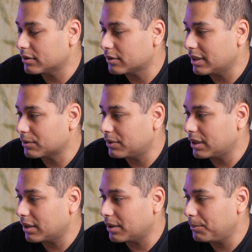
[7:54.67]
So that's
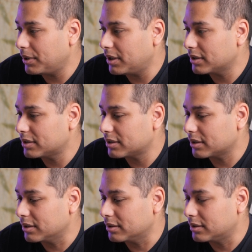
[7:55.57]
why I bought
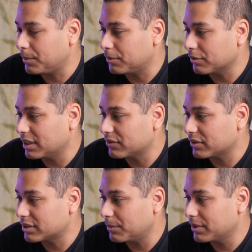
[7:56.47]
double rings
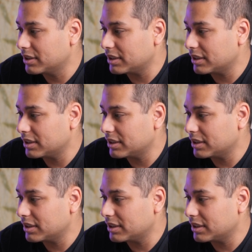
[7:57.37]
for some of these